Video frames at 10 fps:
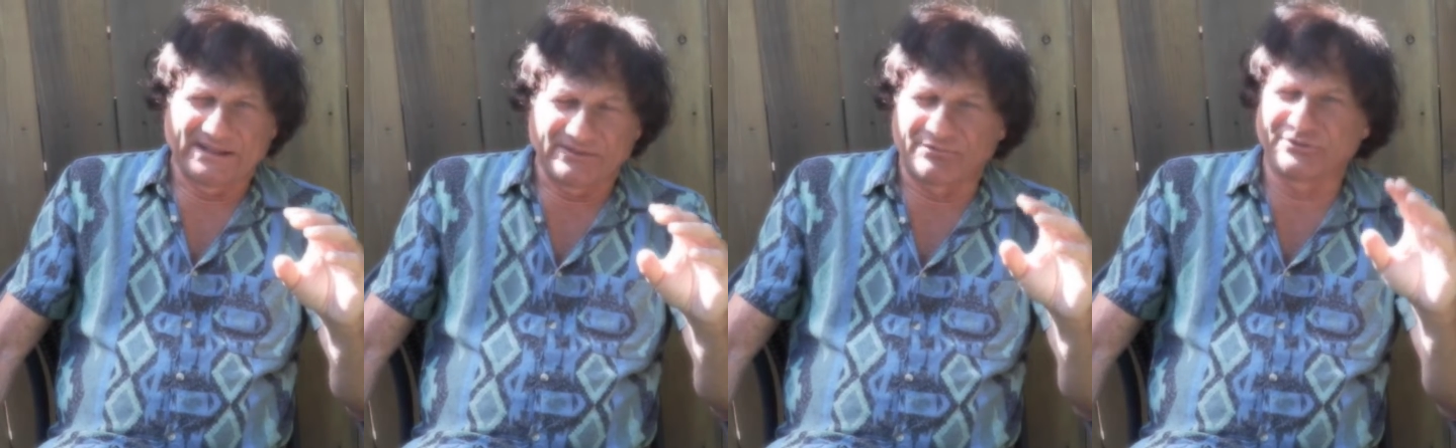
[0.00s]

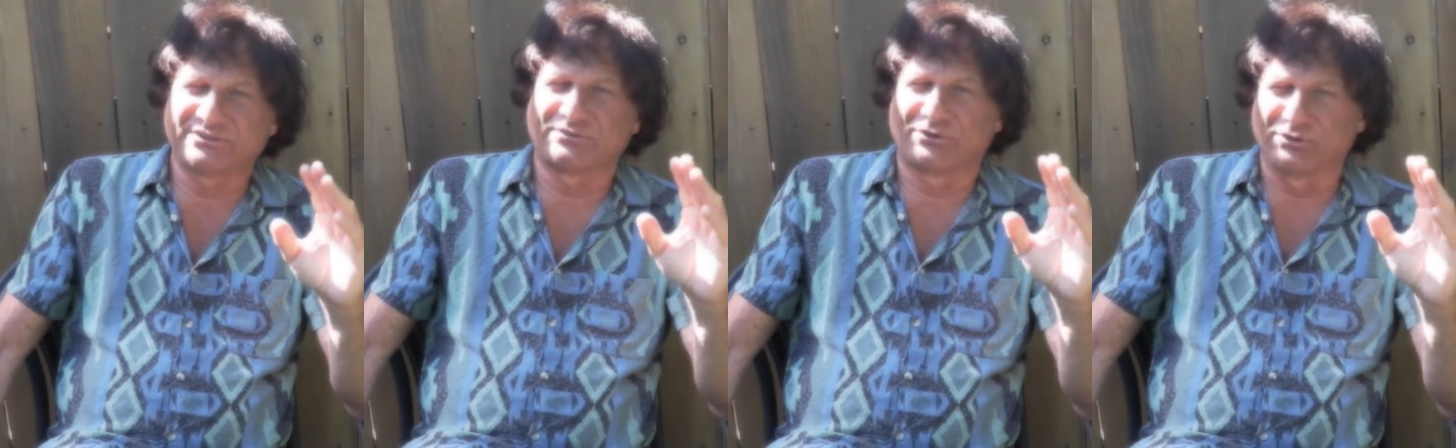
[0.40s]
first
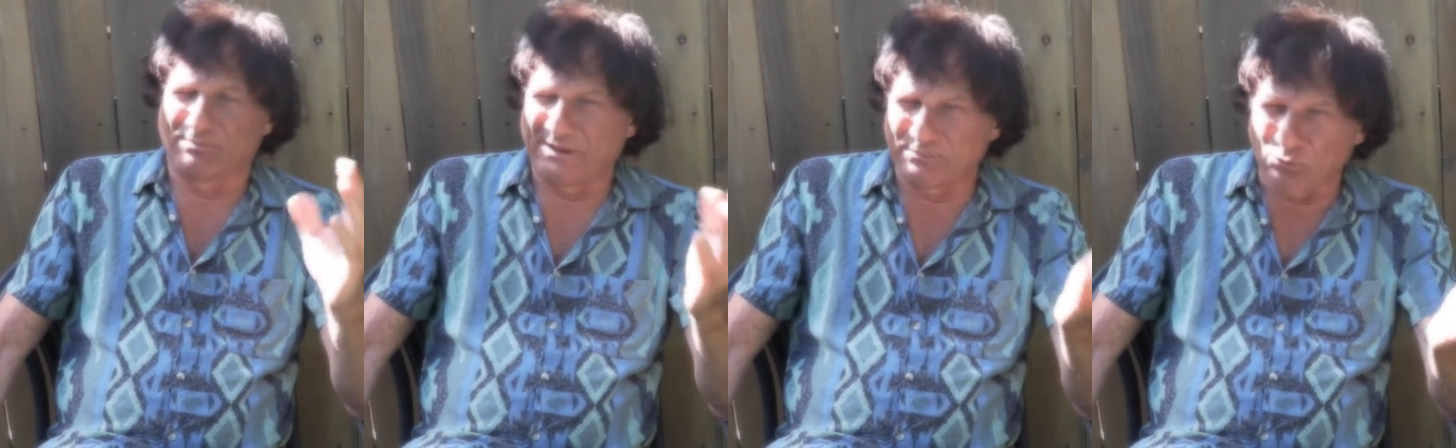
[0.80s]
of all, you
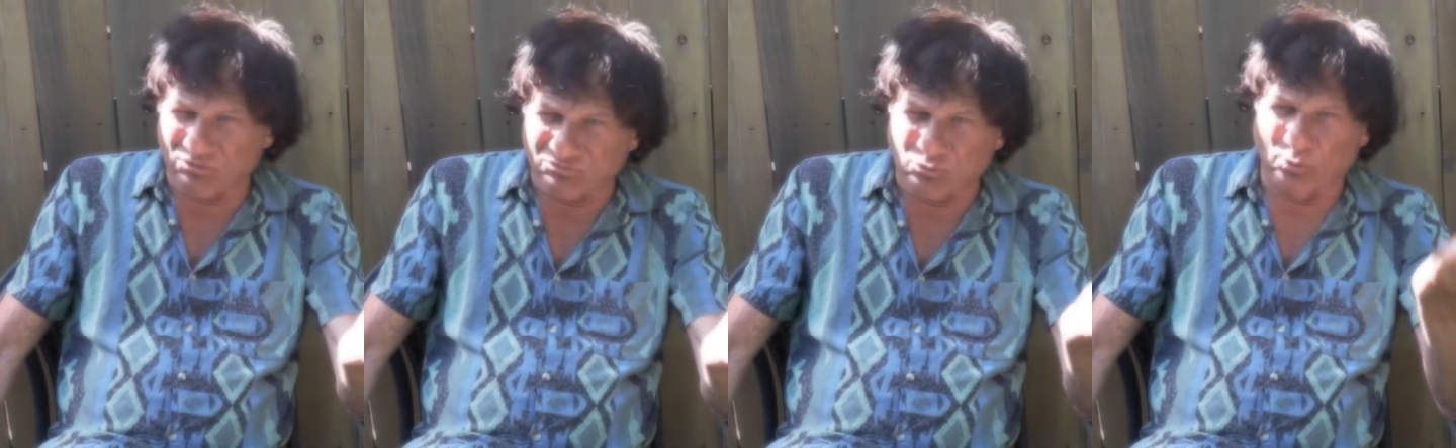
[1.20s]
paid more
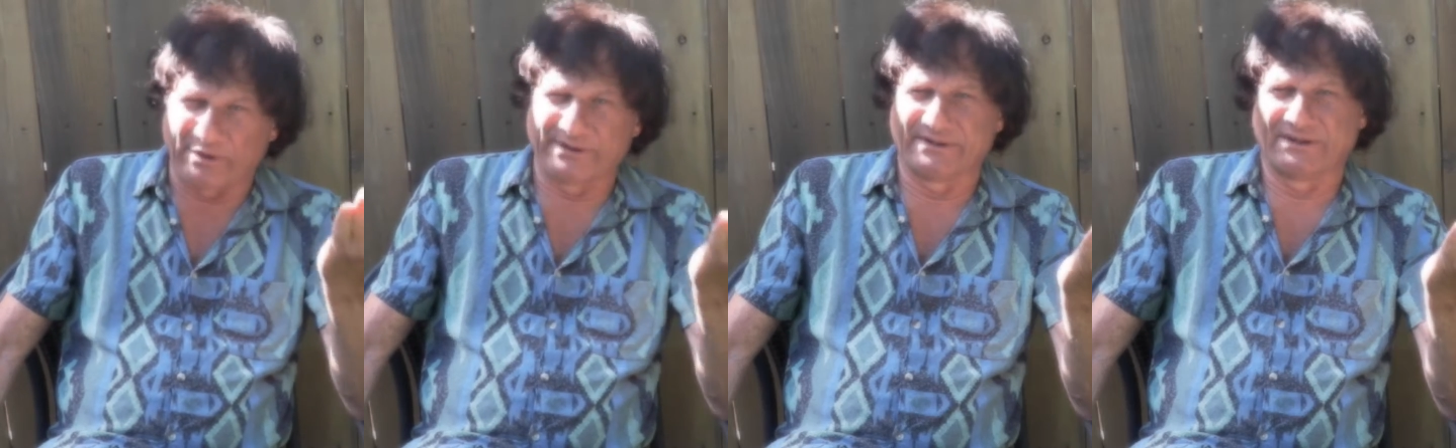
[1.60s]
for
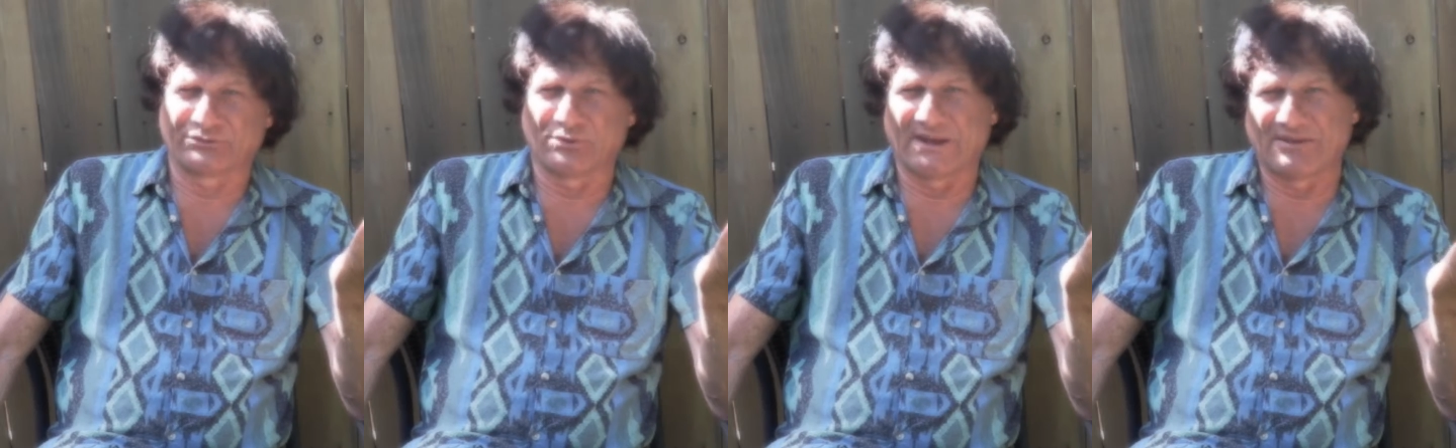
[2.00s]
it. It's
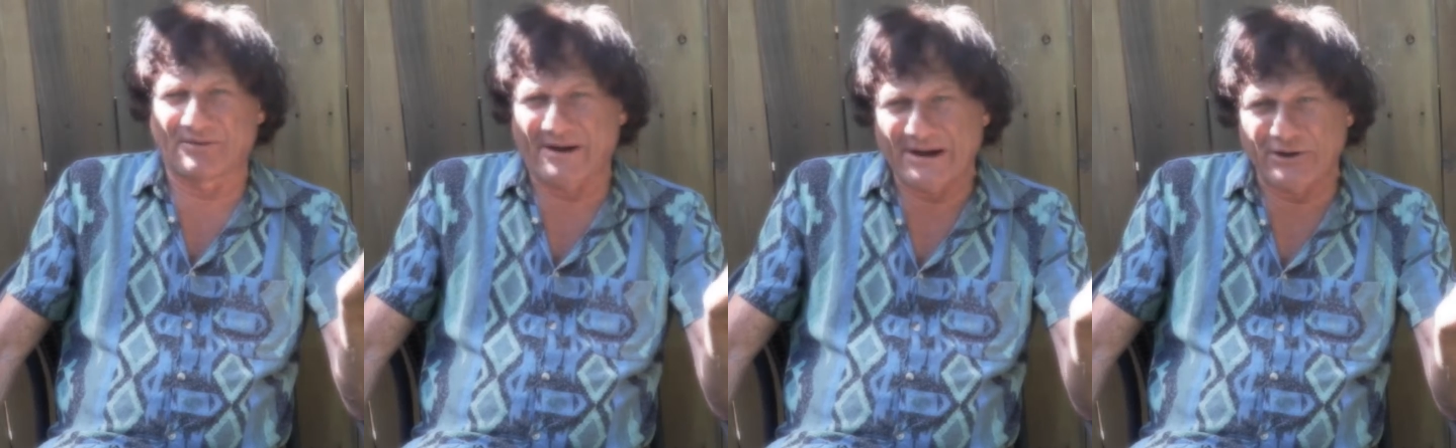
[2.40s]
going to have a
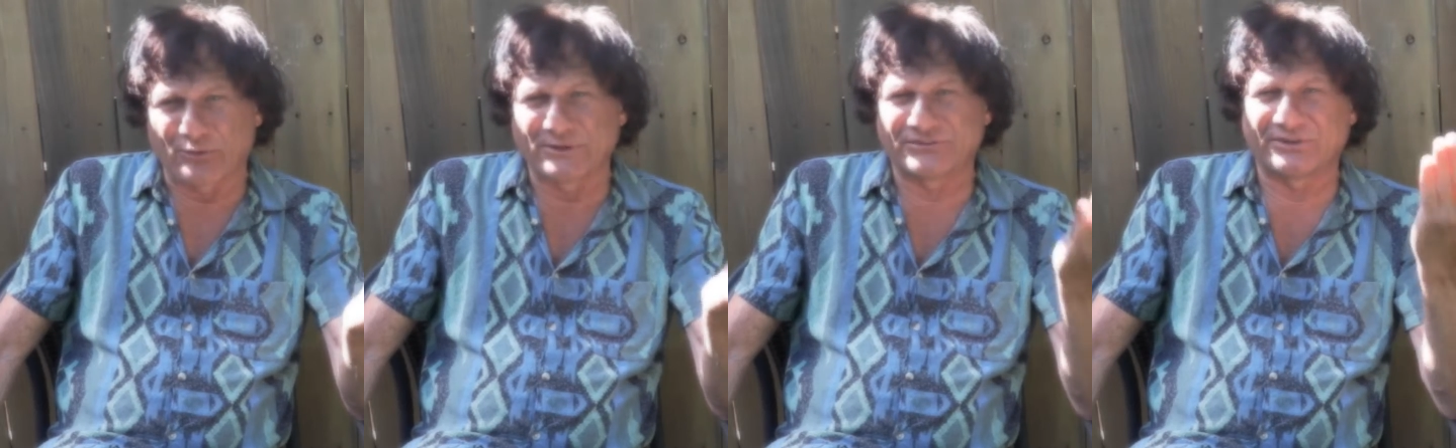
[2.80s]
higher
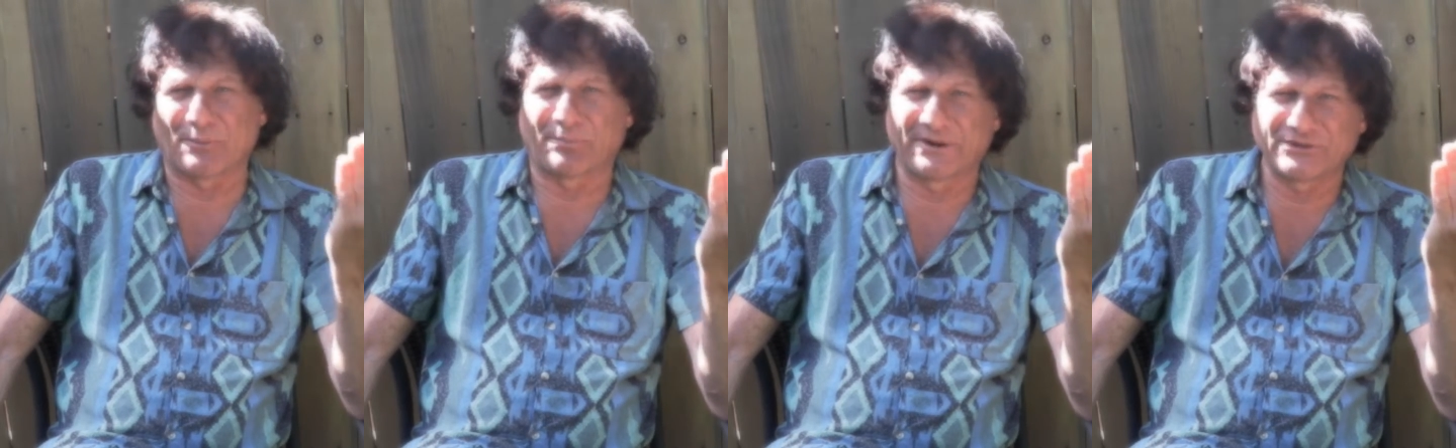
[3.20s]
resale
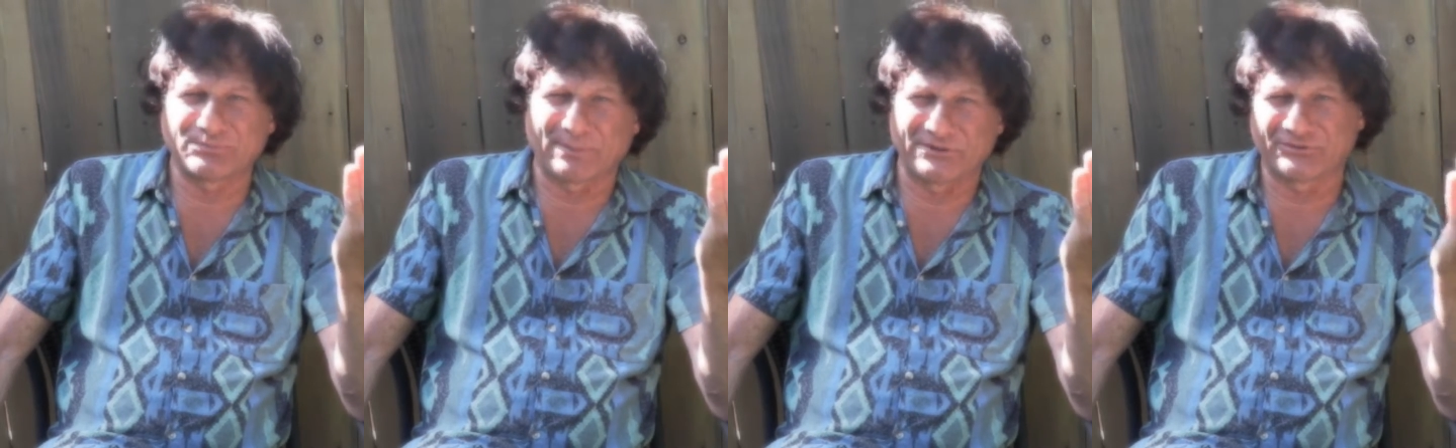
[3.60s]
price,
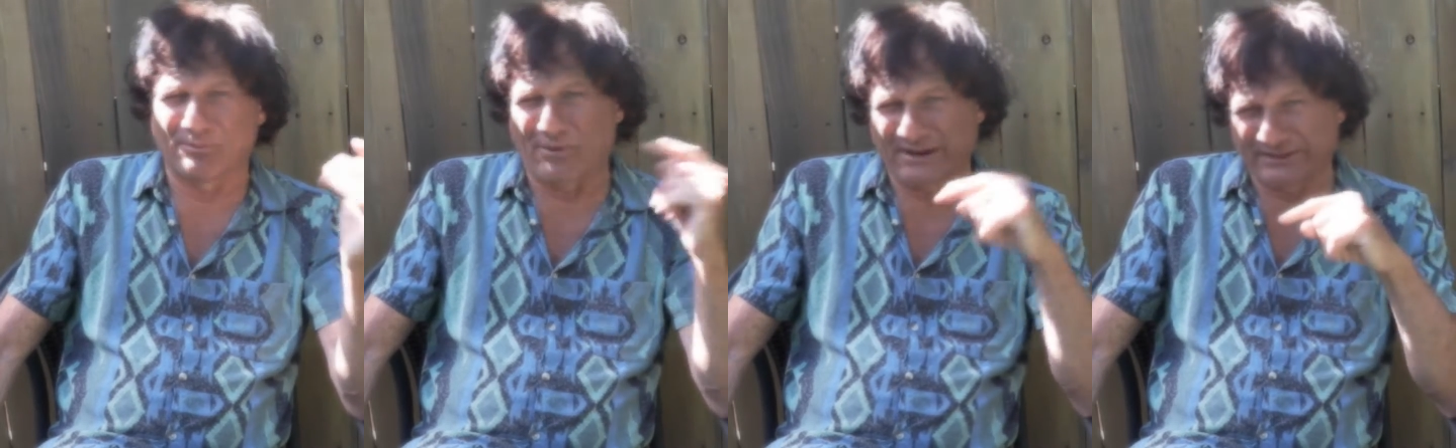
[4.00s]
but is the
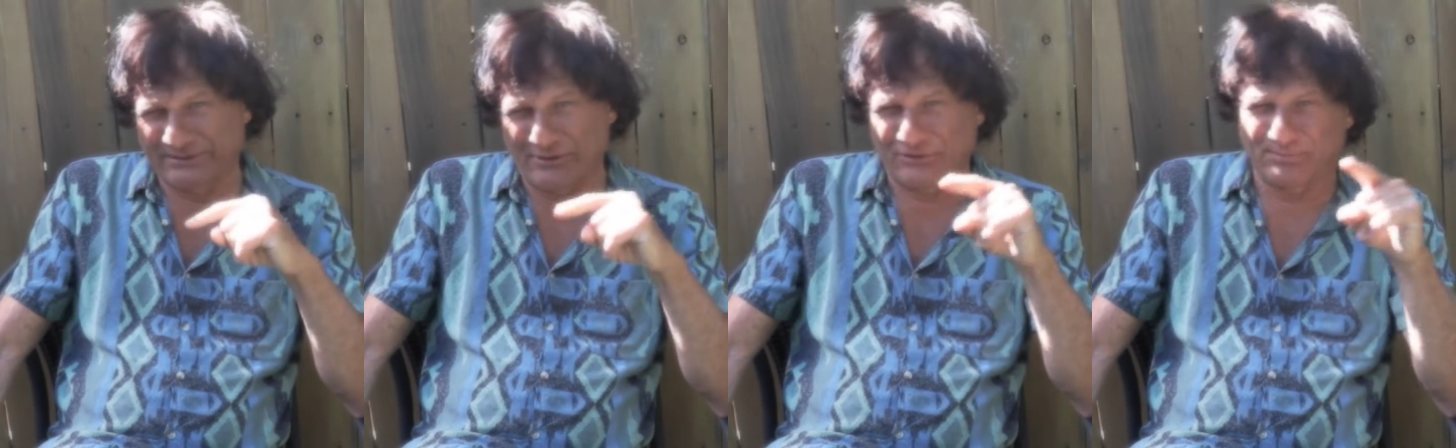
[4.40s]
market
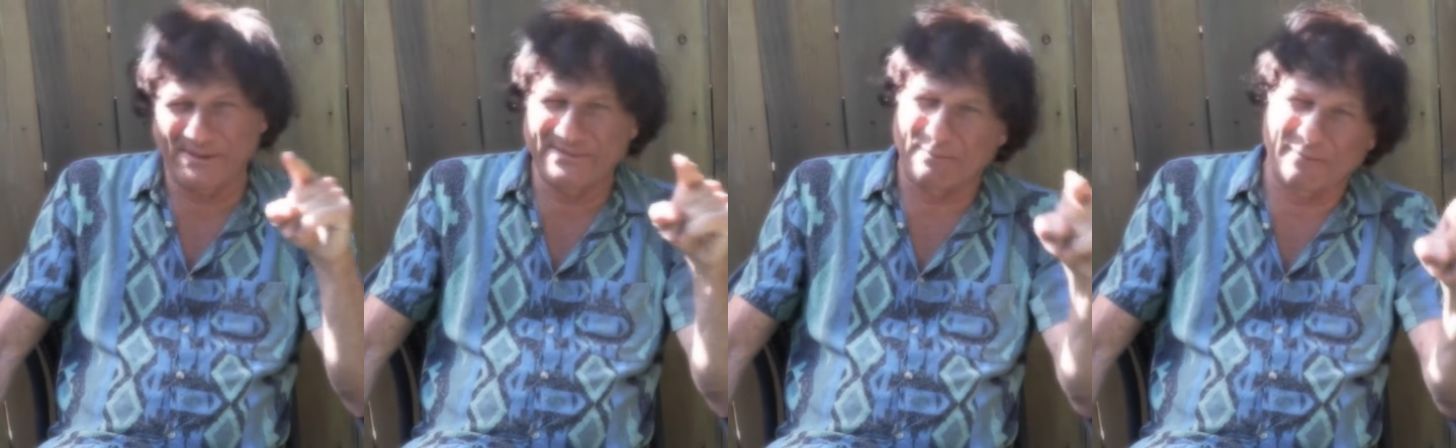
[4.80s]
there to
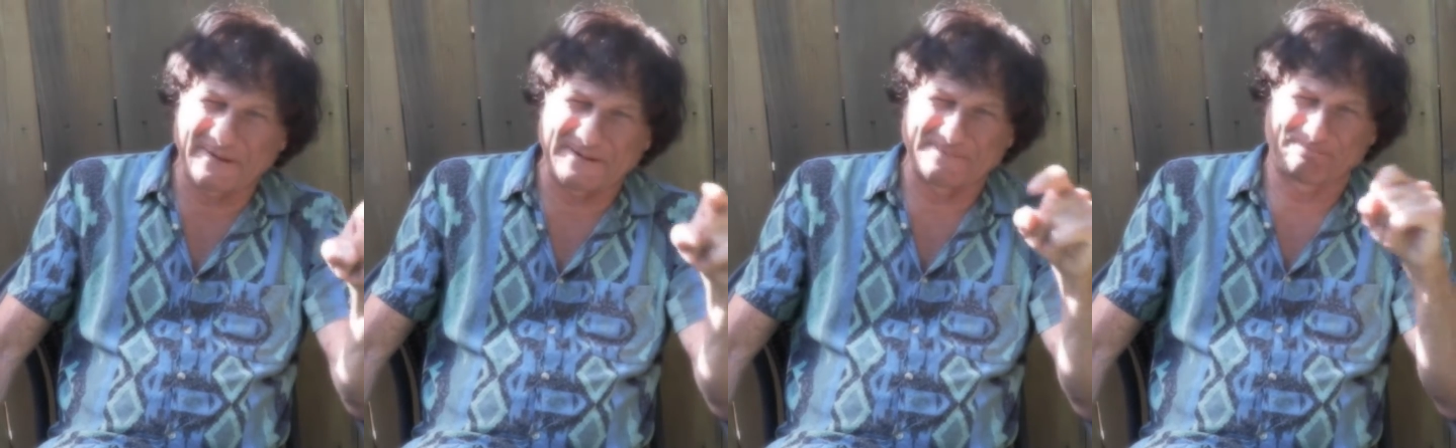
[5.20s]
spend that money?